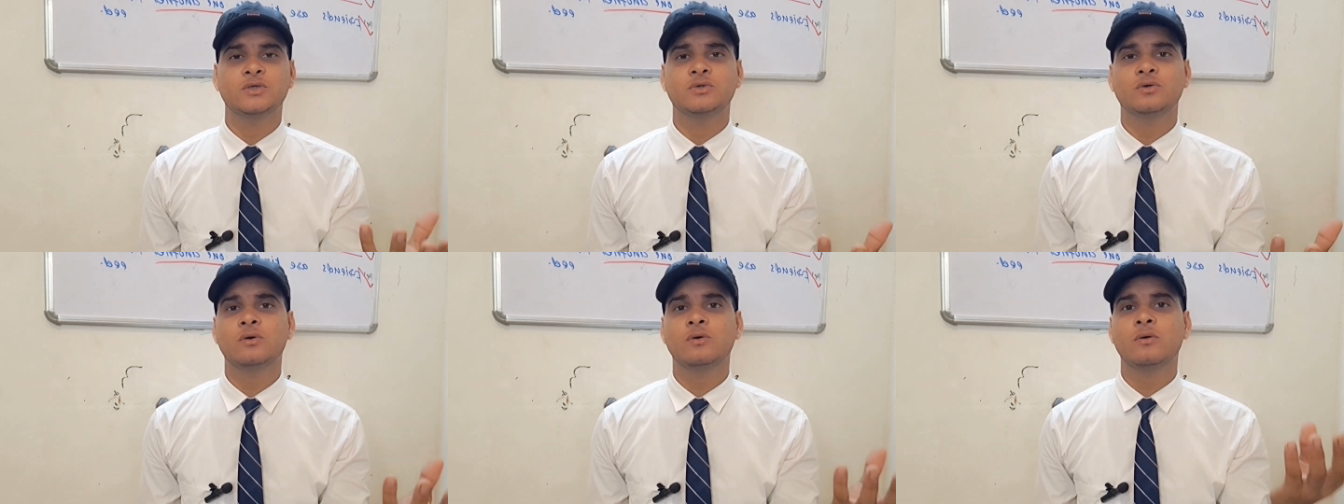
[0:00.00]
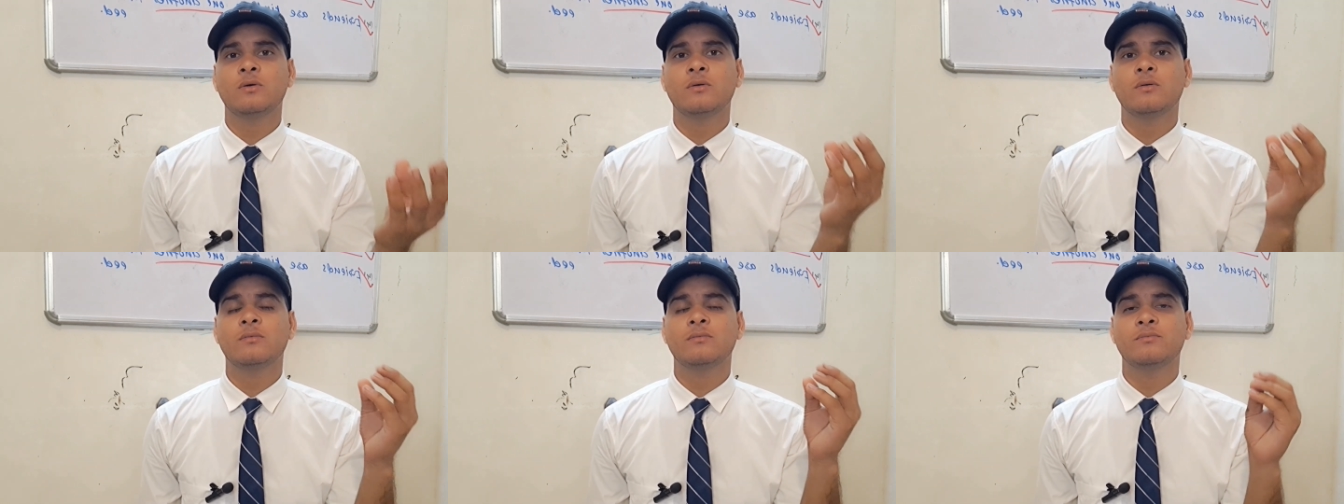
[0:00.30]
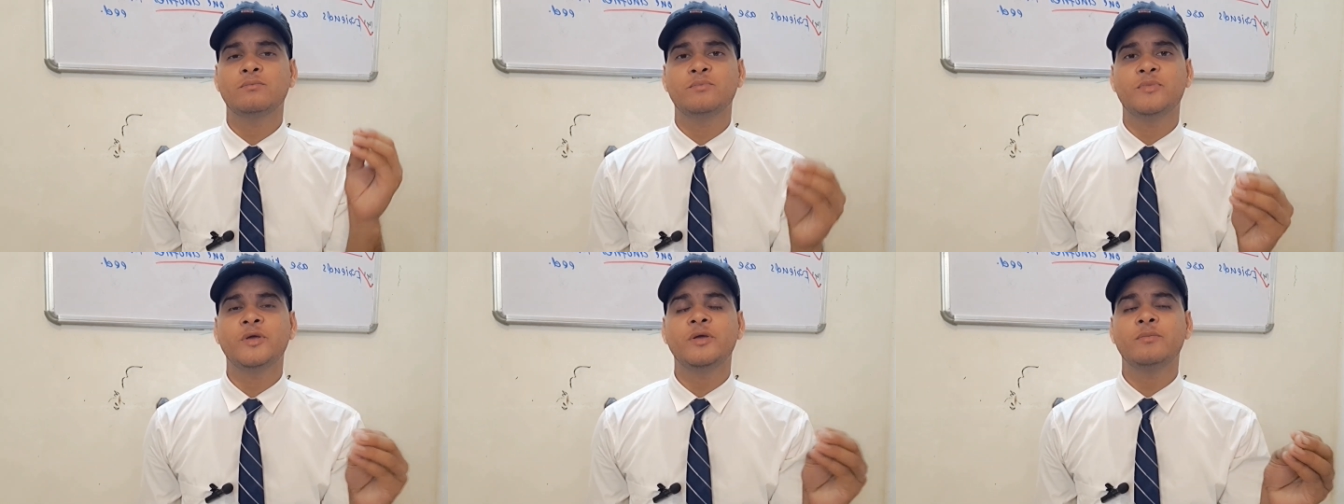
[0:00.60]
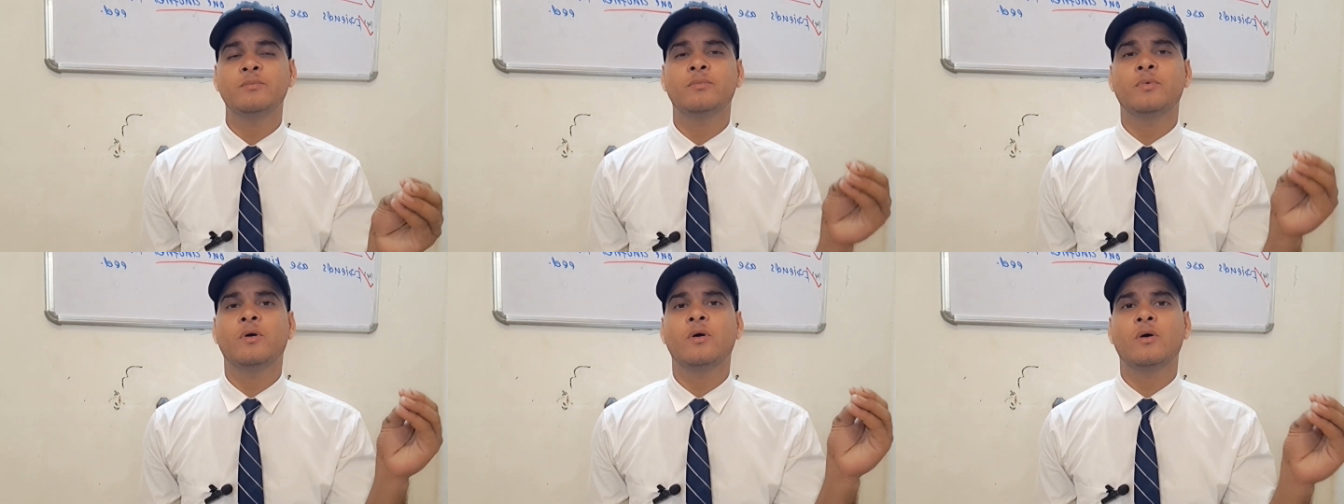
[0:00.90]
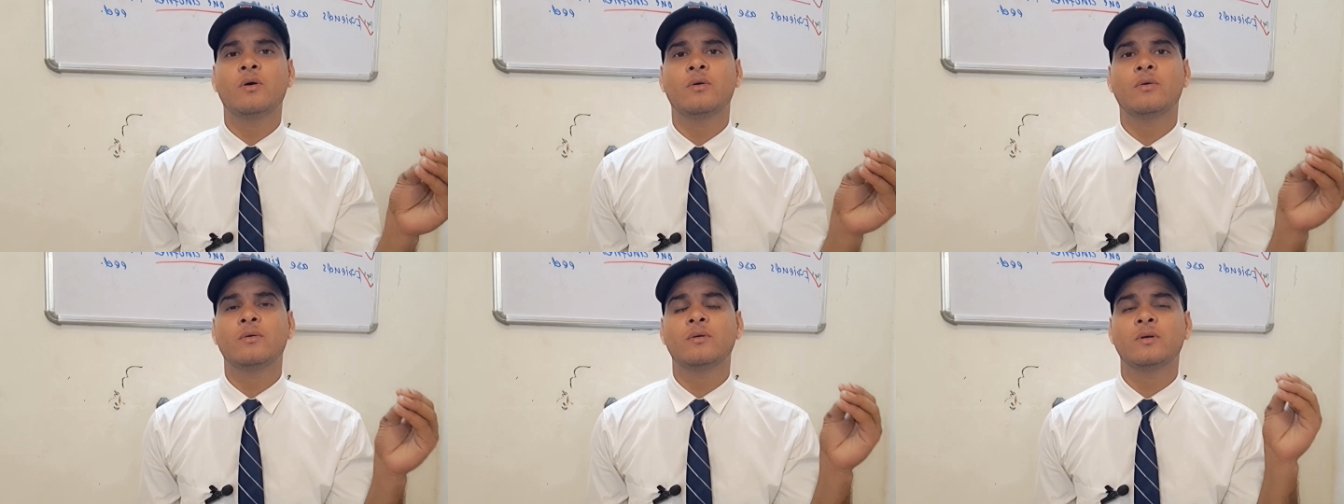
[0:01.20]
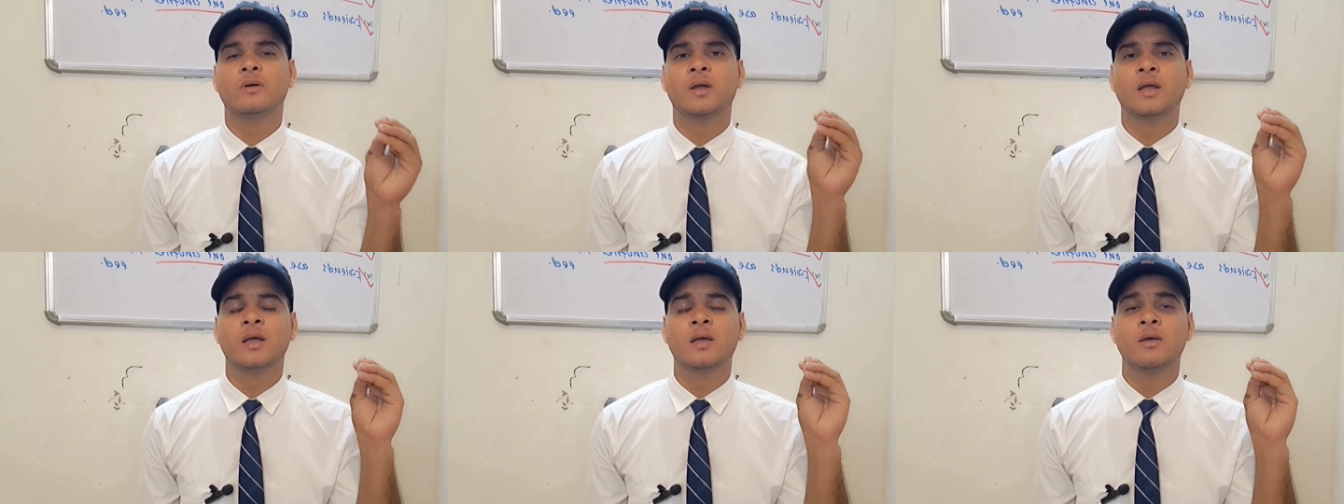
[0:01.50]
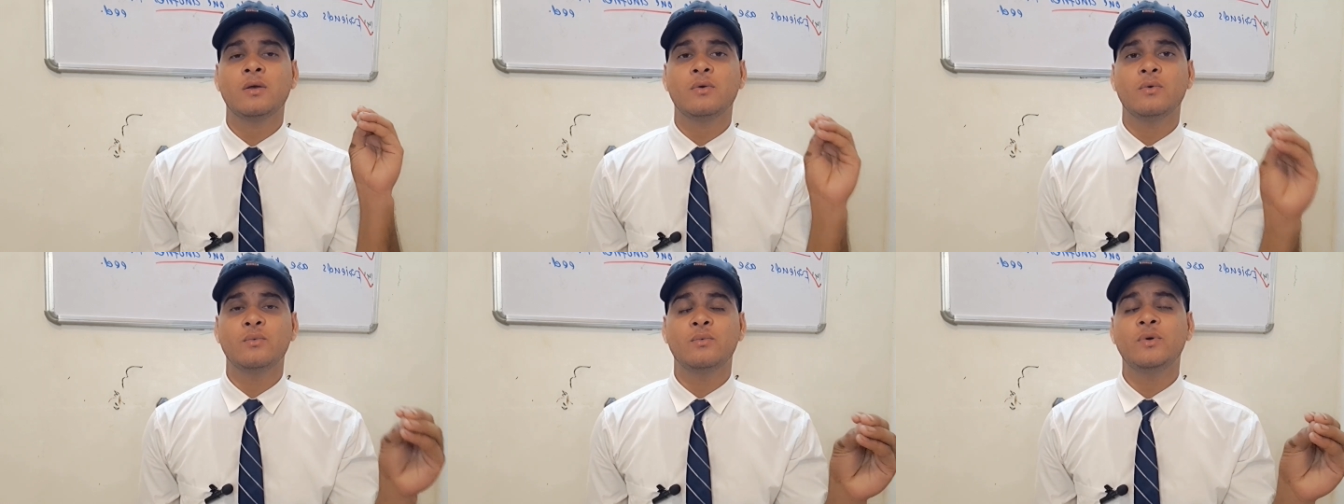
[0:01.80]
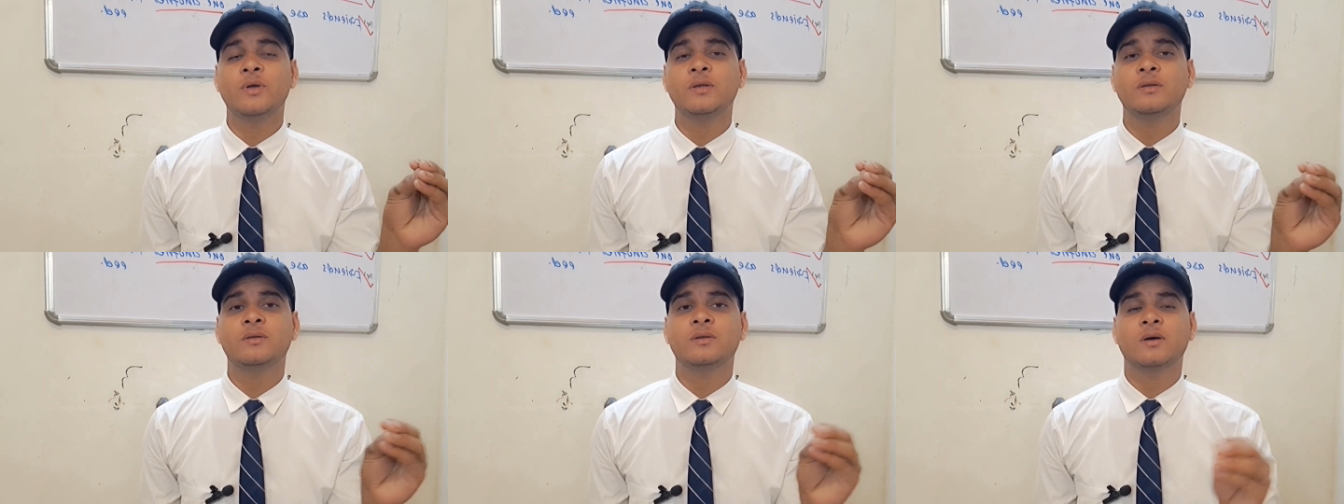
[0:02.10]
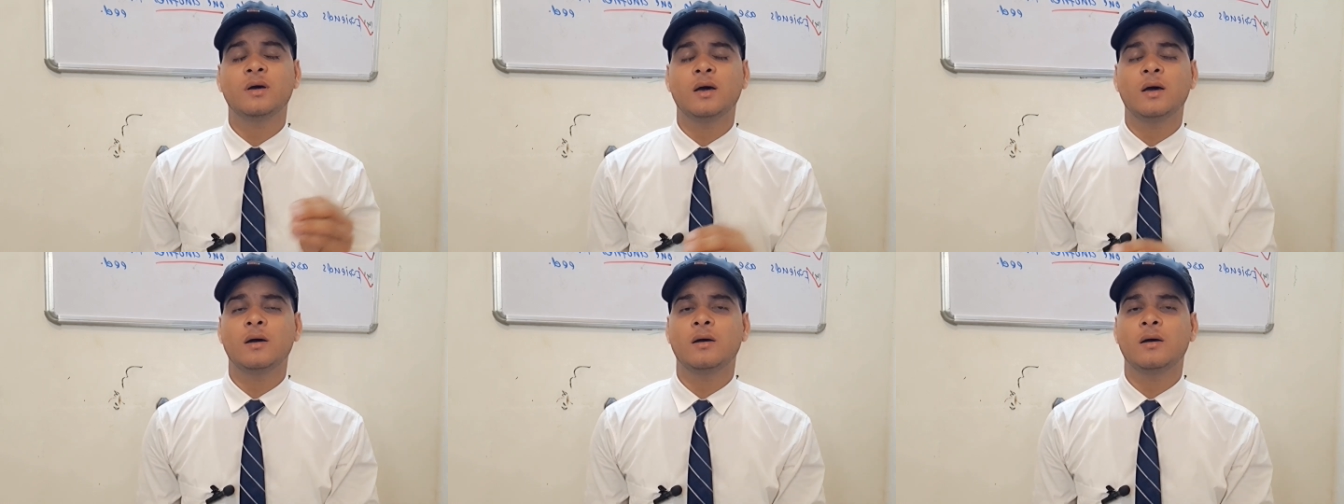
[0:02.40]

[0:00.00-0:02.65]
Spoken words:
So be born with